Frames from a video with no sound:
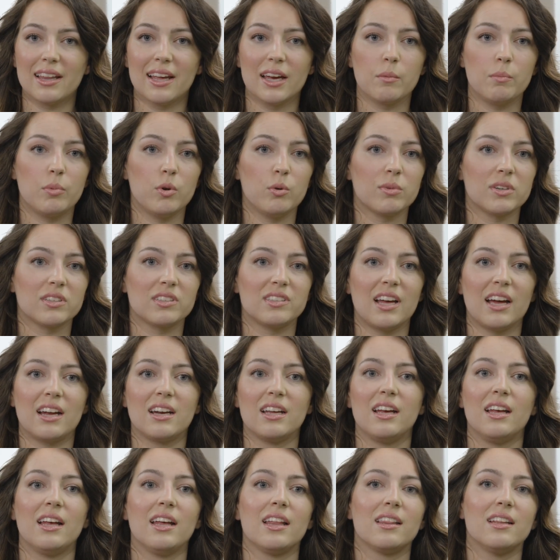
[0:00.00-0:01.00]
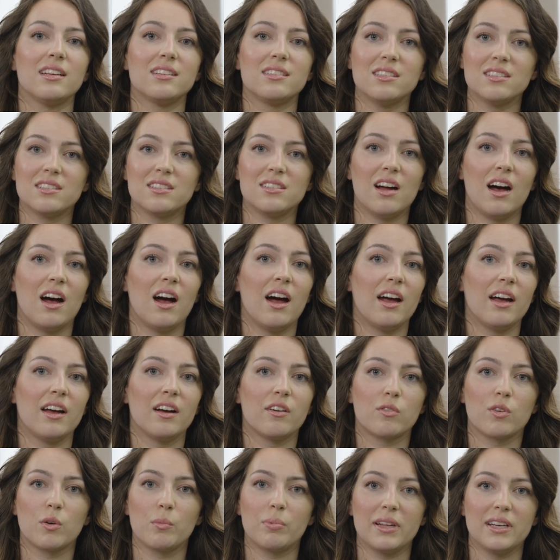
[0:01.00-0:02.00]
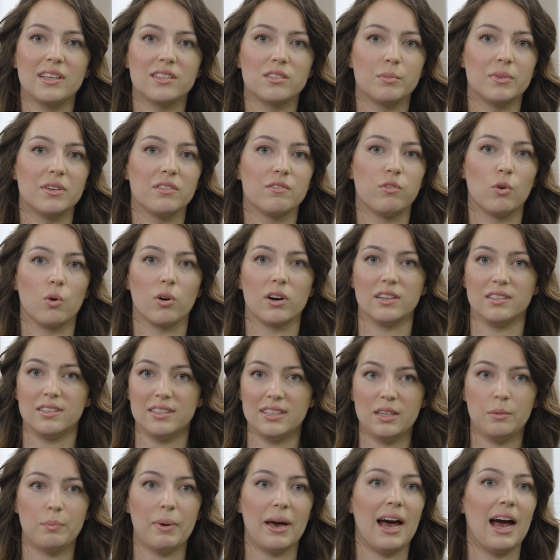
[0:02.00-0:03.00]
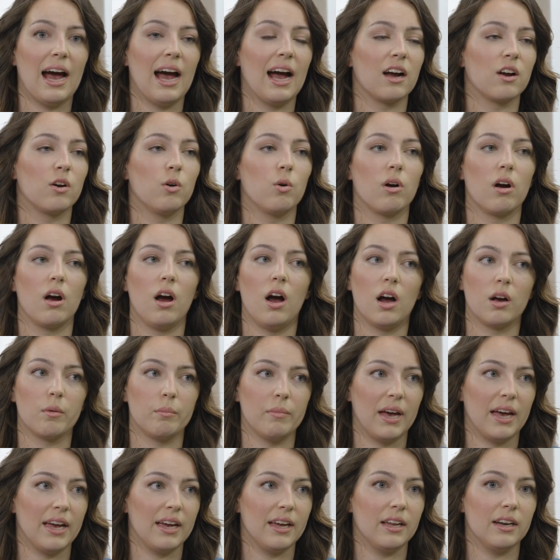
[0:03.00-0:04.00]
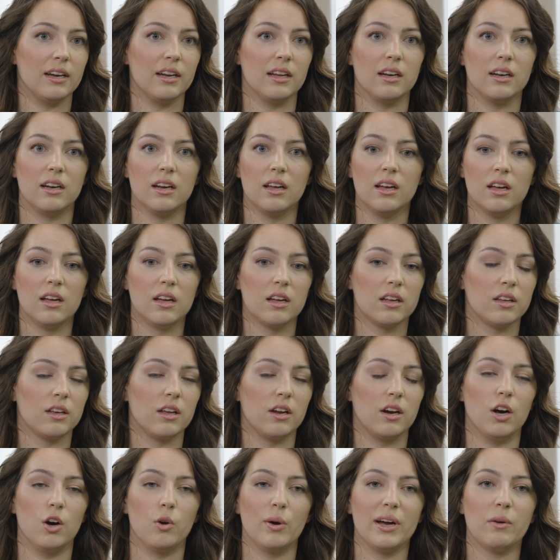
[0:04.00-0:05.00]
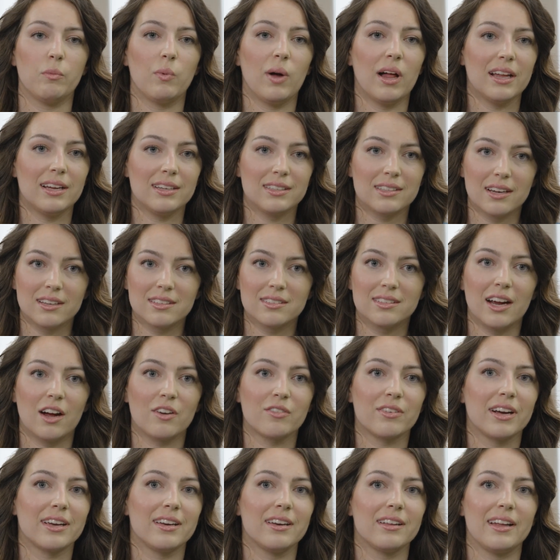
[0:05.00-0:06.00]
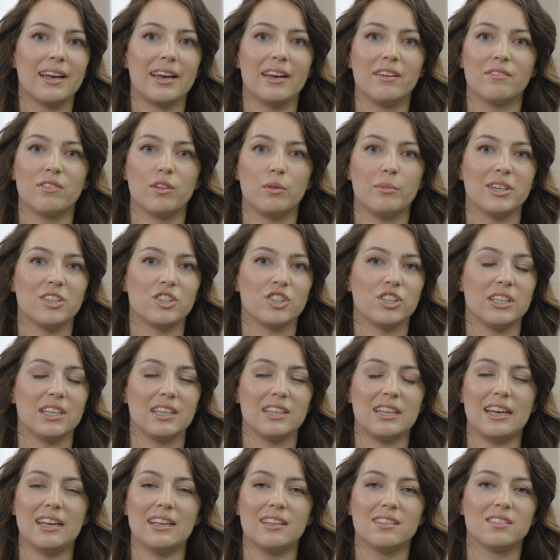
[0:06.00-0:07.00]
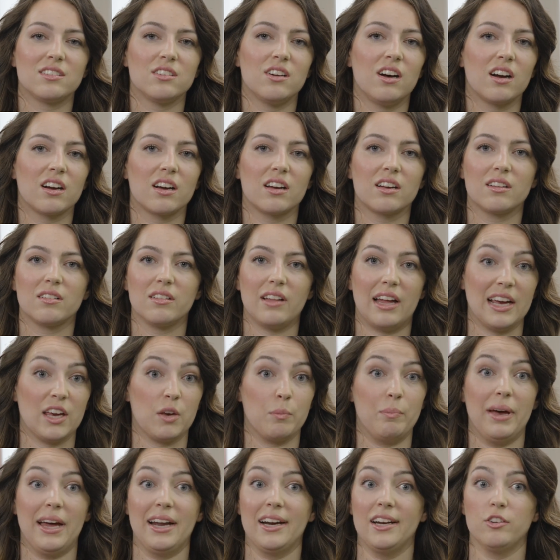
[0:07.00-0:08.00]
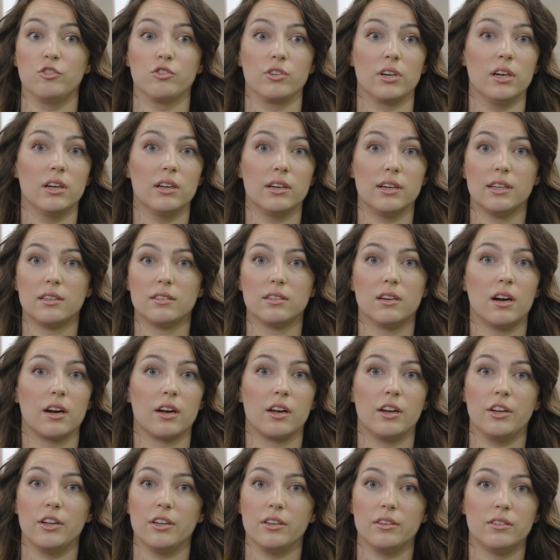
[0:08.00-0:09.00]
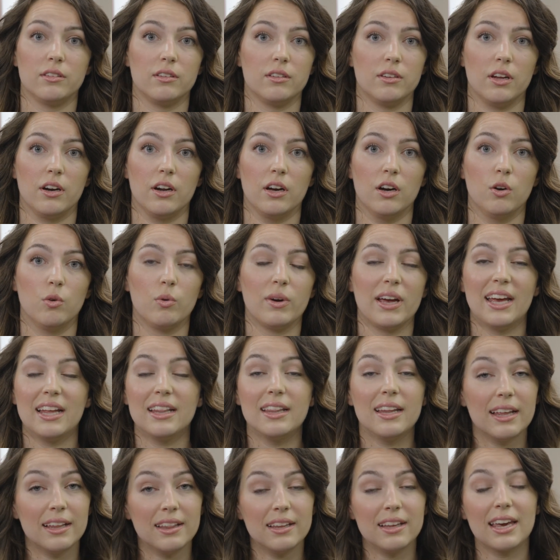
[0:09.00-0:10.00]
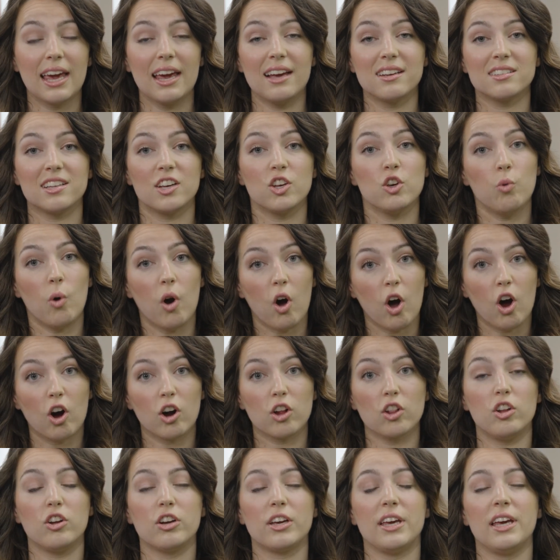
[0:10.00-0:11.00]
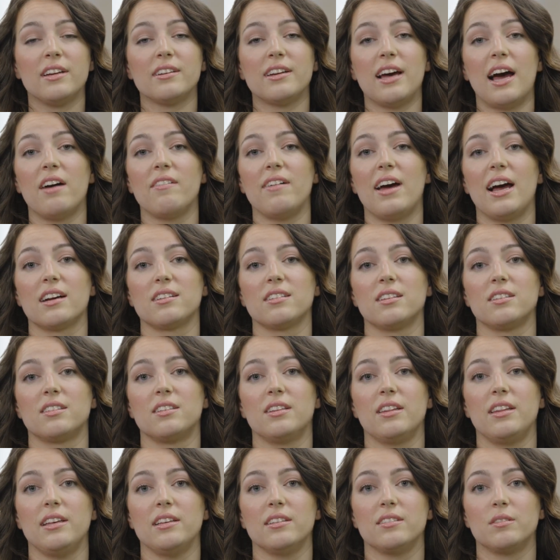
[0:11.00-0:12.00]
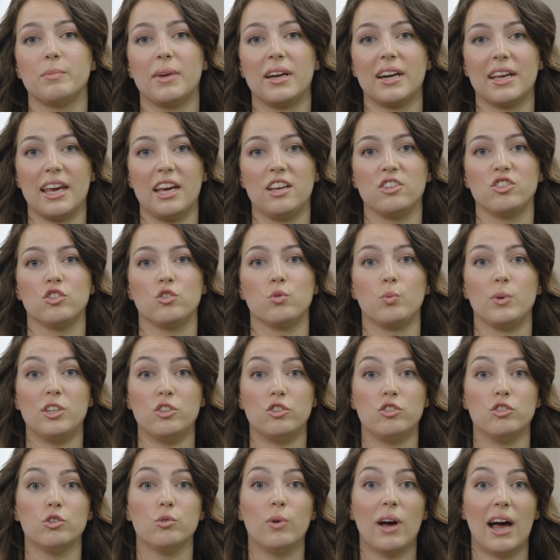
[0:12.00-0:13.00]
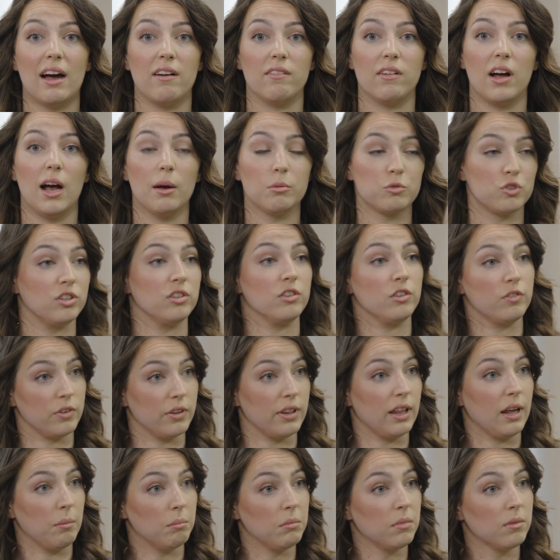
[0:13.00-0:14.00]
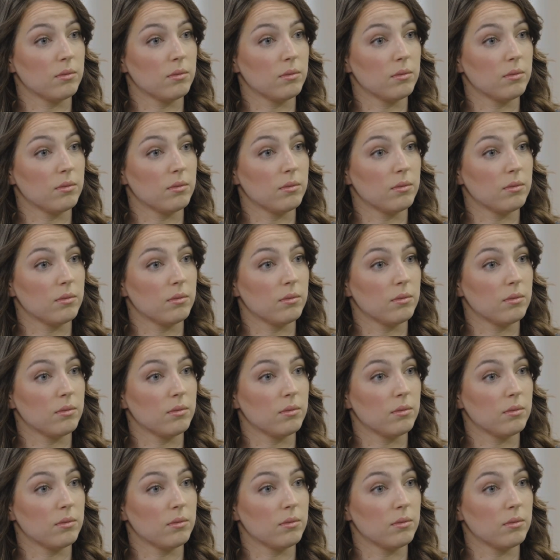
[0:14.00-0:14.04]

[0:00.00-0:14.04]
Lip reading: like Boomer said, this is not a replacement for a Z-Pak or Augmentin. And, while it does downregulate inflammation, it's not like Benadryl. It's not going to, in the case that you are looking to have access to these medications, we do have options for them.